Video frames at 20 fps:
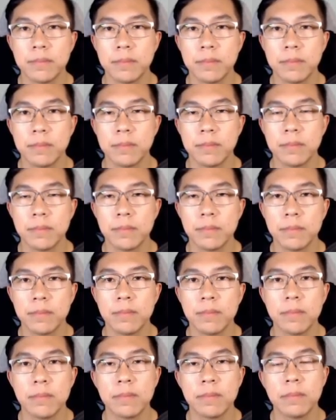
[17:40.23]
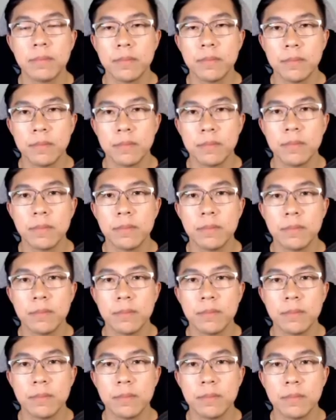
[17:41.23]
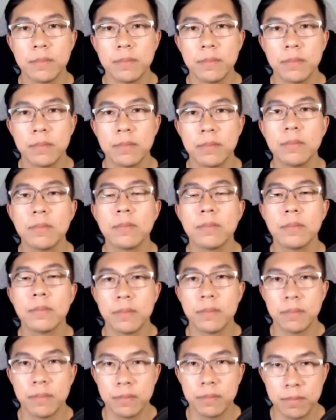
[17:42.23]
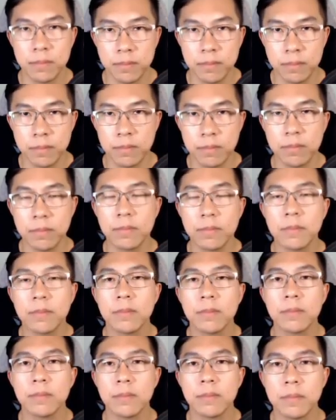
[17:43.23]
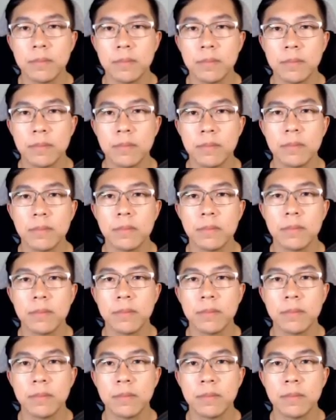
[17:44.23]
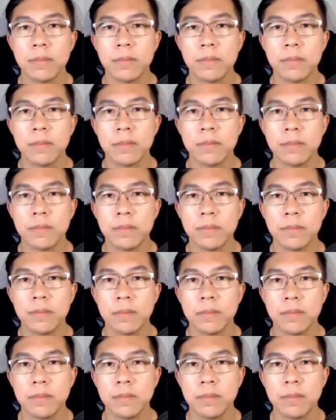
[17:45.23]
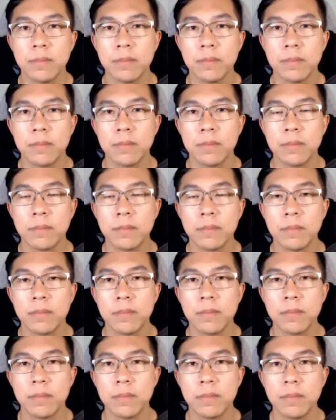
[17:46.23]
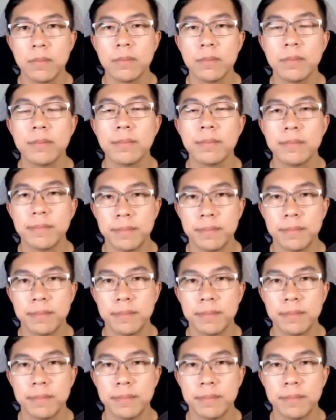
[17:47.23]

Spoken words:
[no speech]